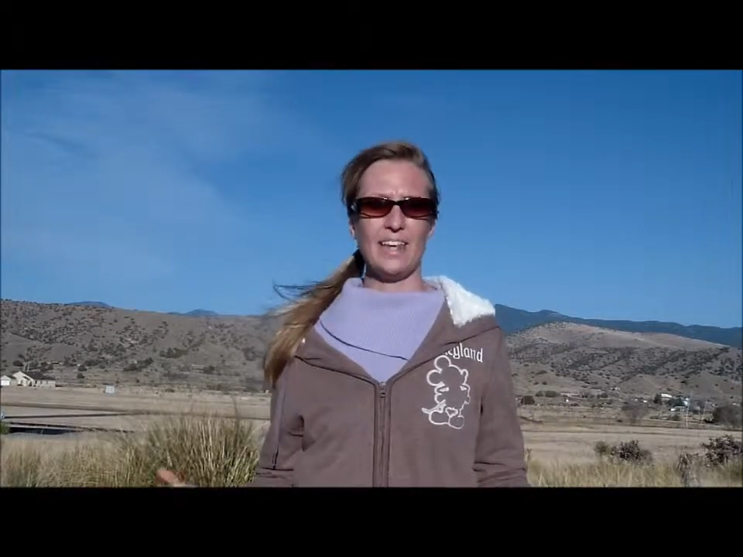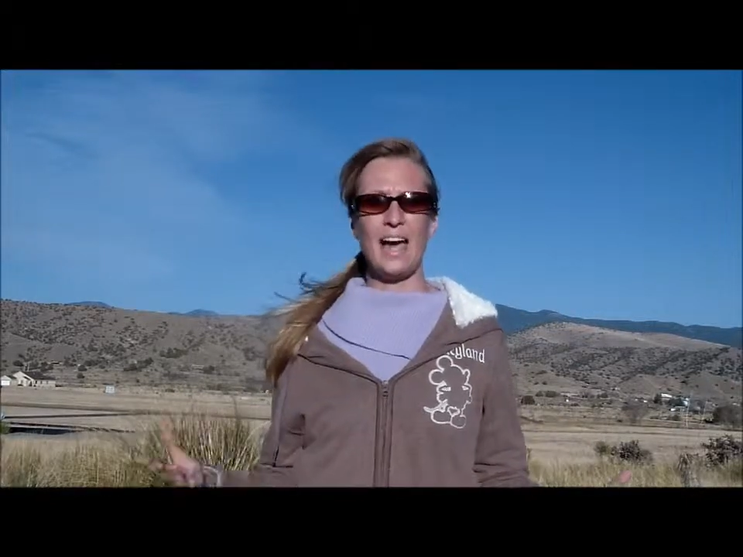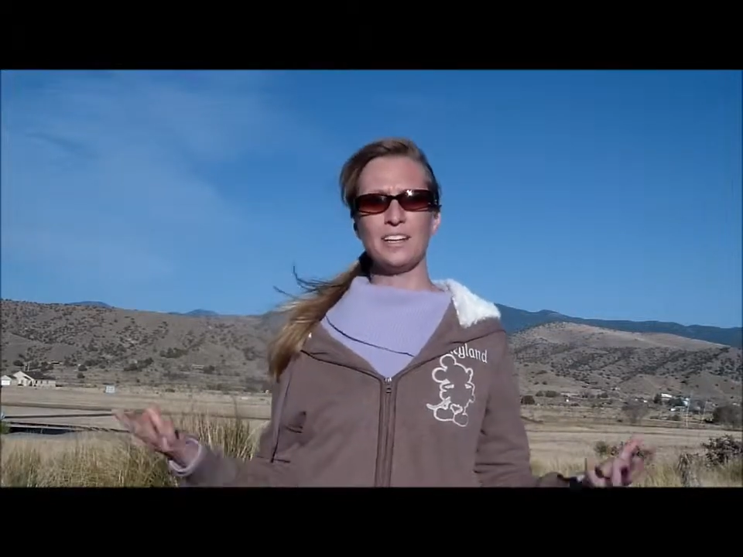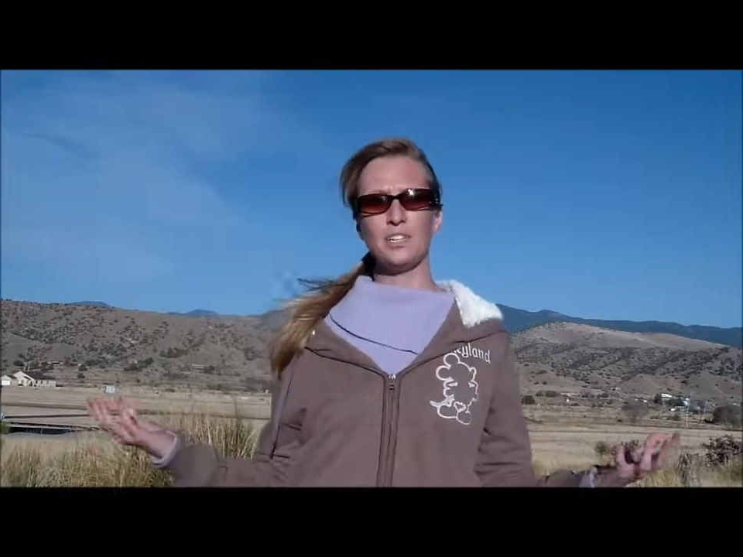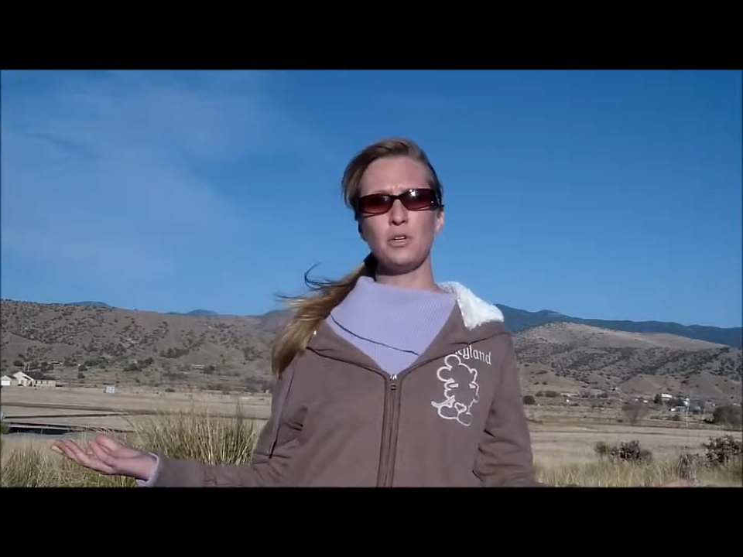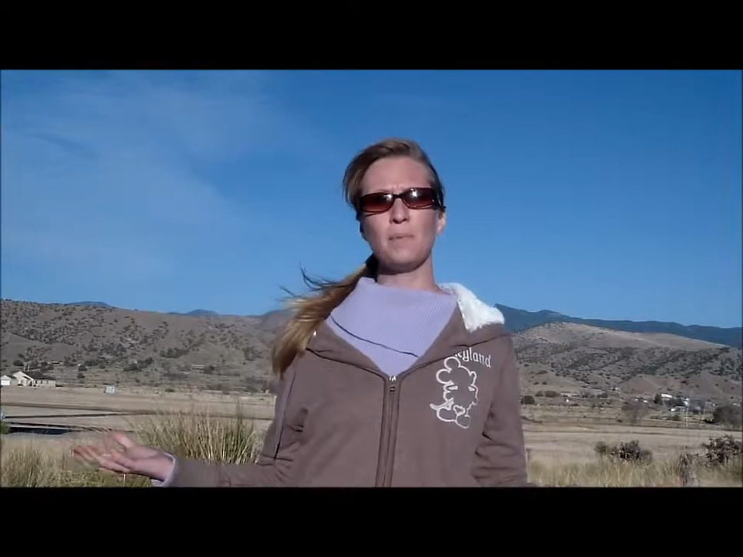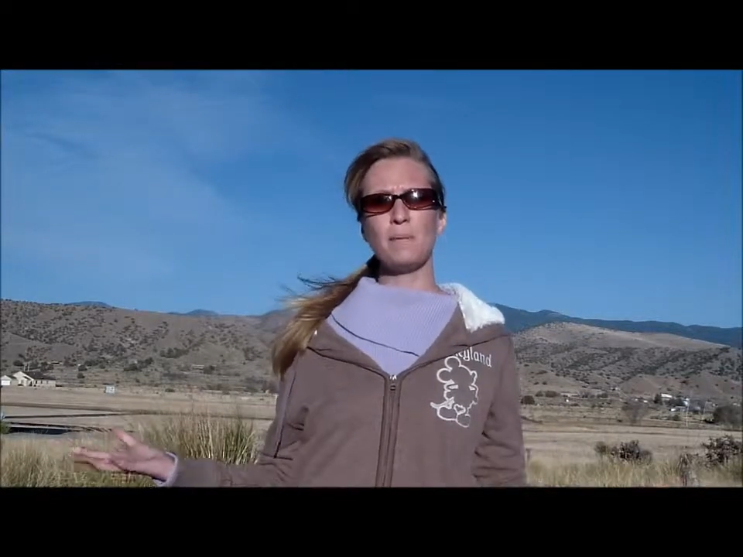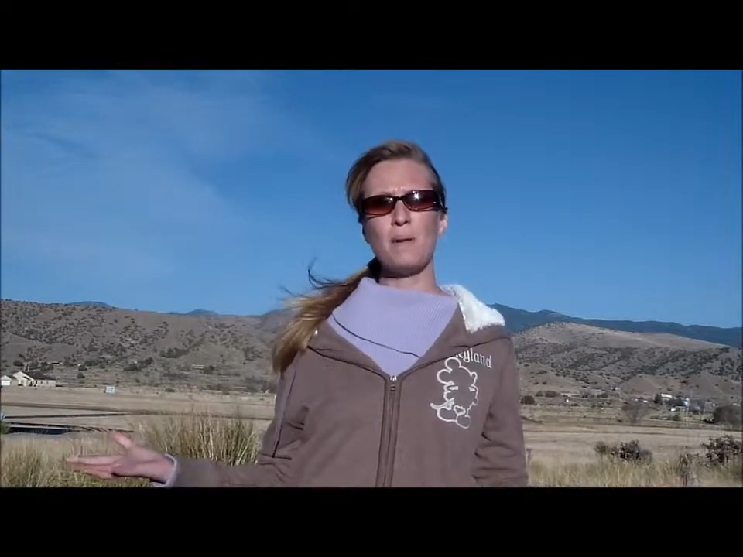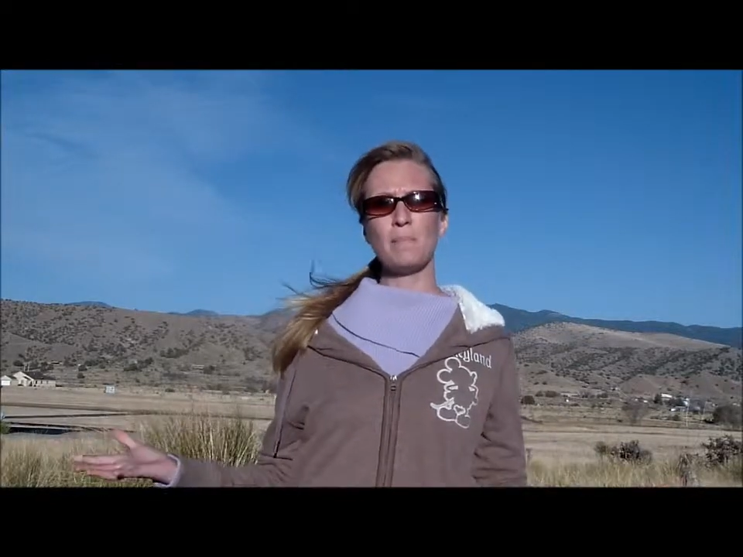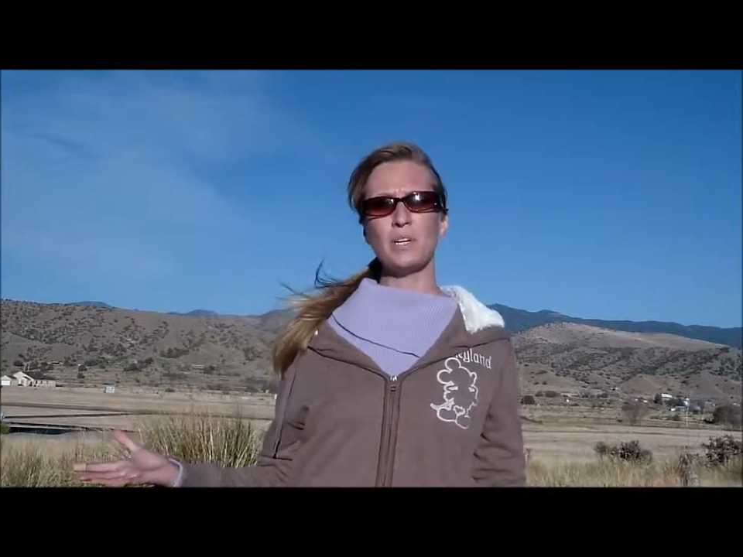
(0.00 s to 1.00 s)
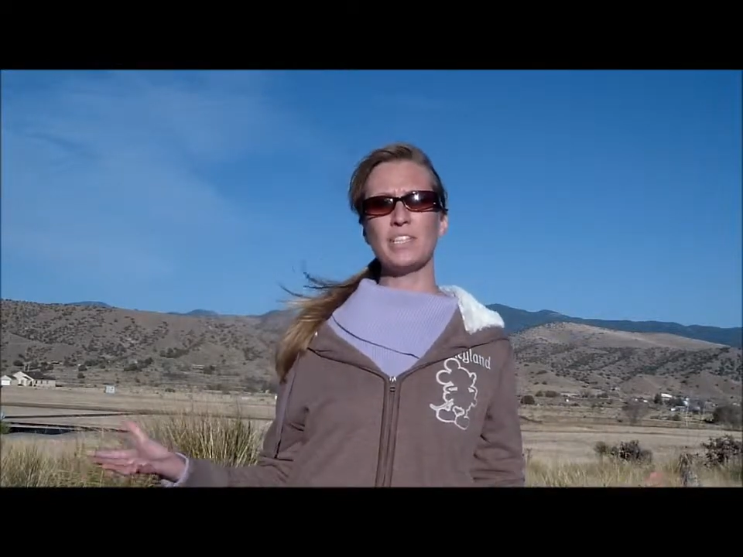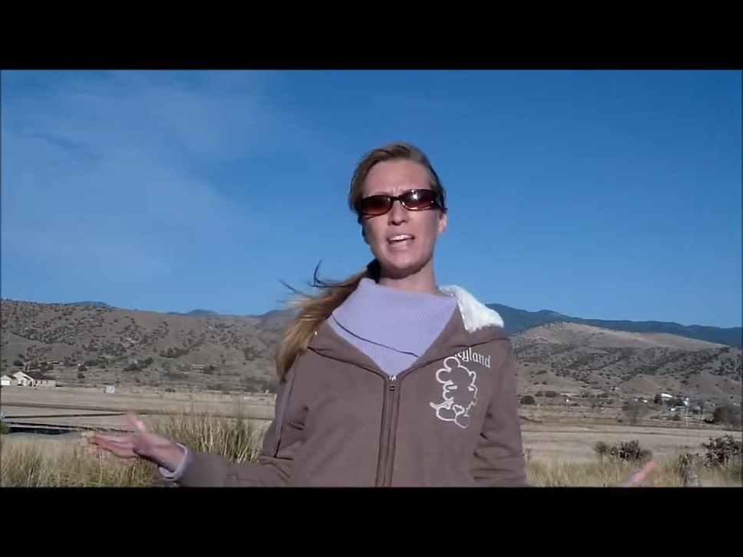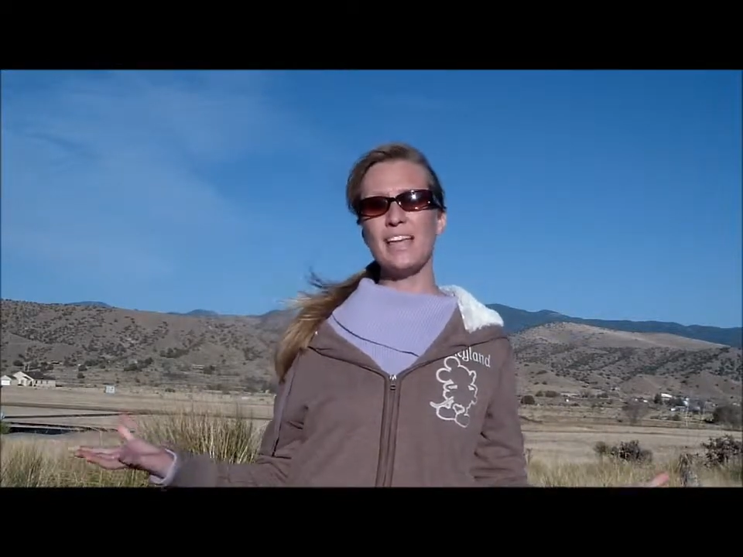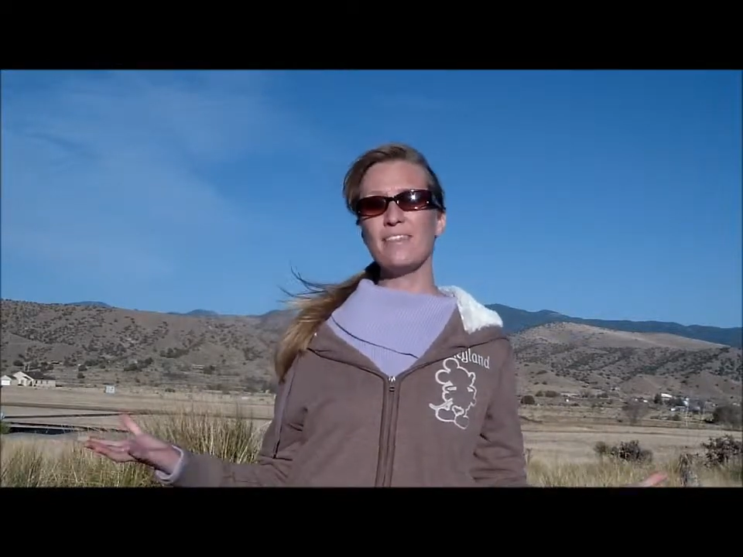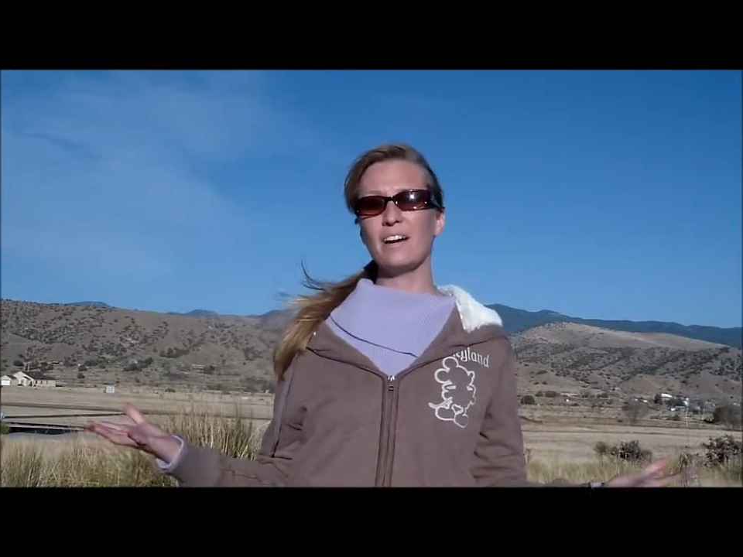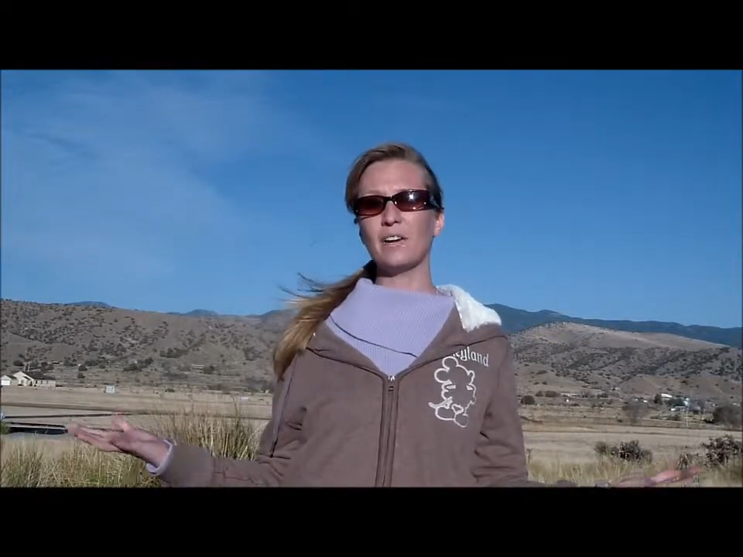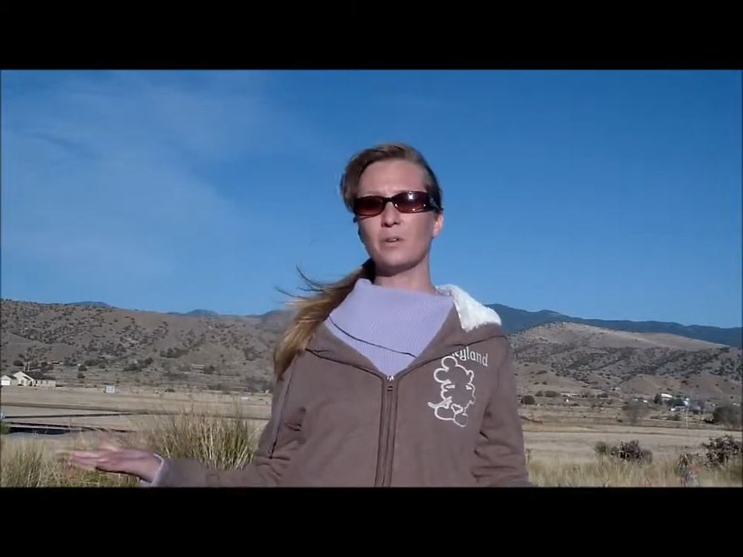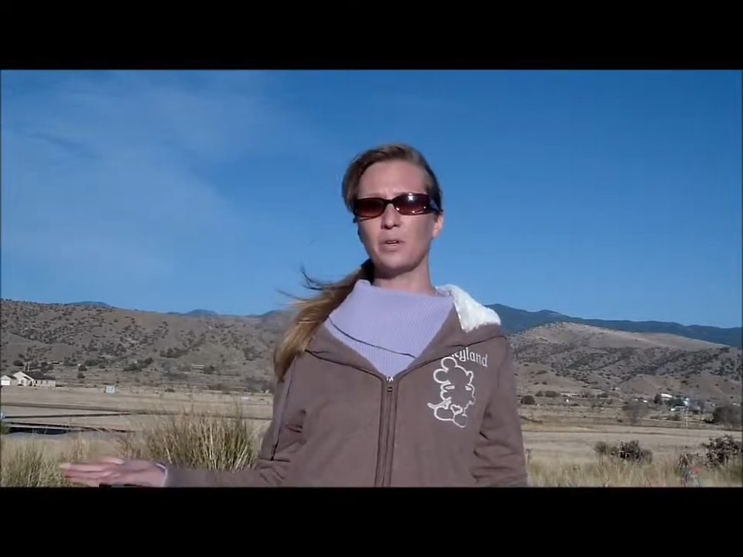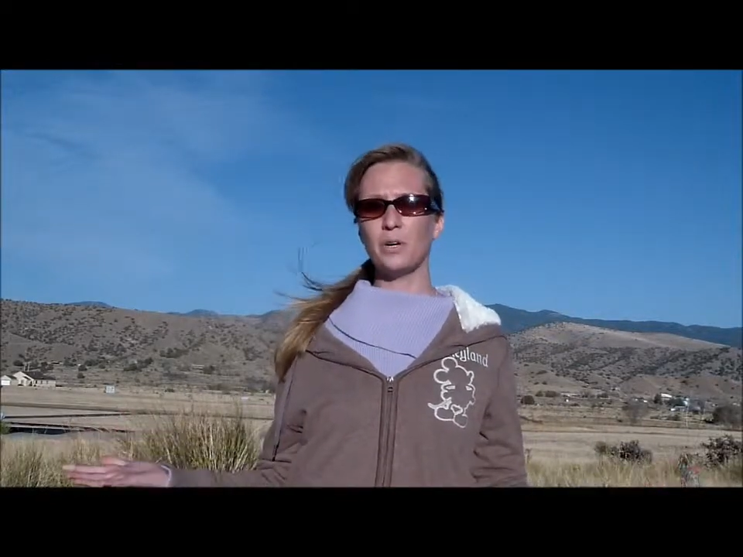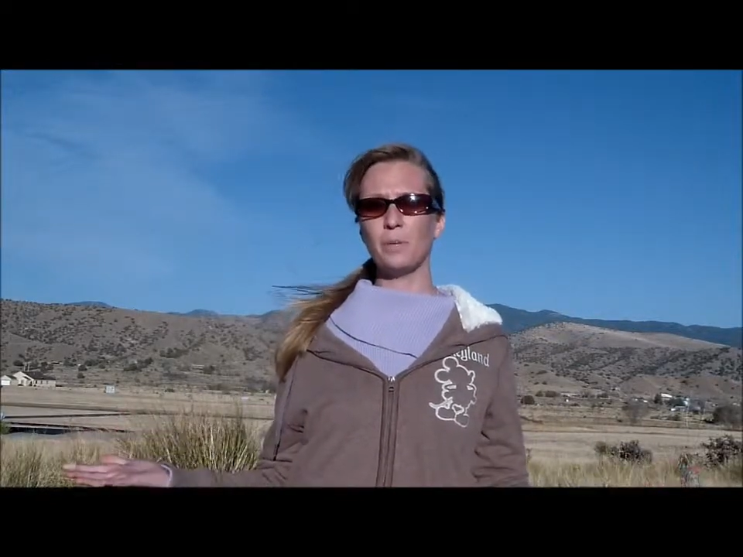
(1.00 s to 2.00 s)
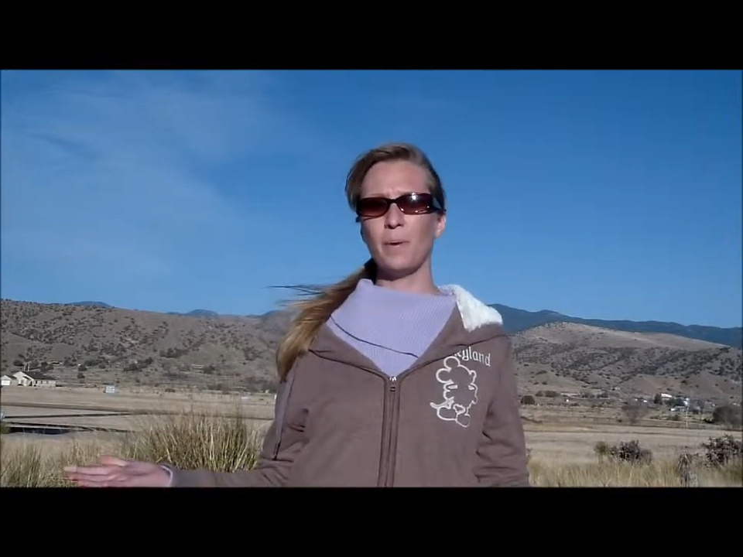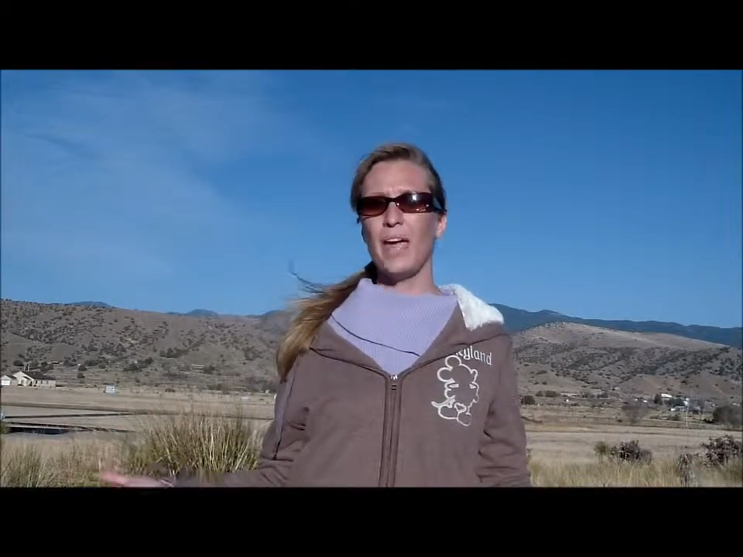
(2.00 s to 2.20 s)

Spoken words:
They had too many members in their group